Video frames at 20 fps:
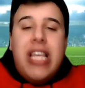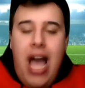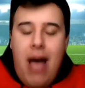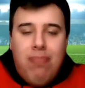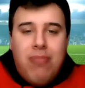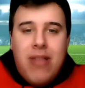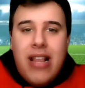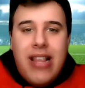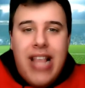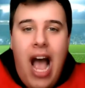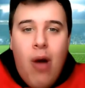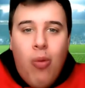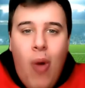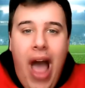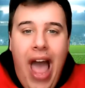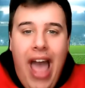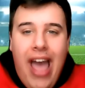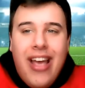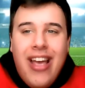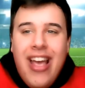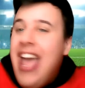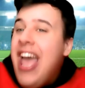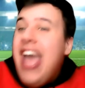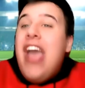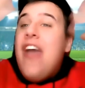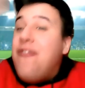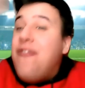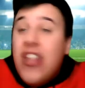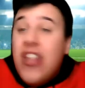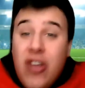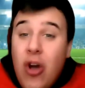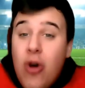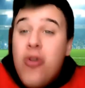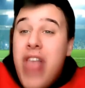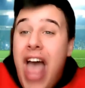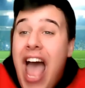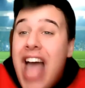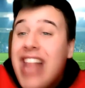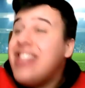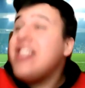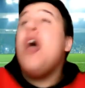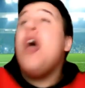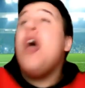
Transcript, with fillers: kept it that way. If you do that,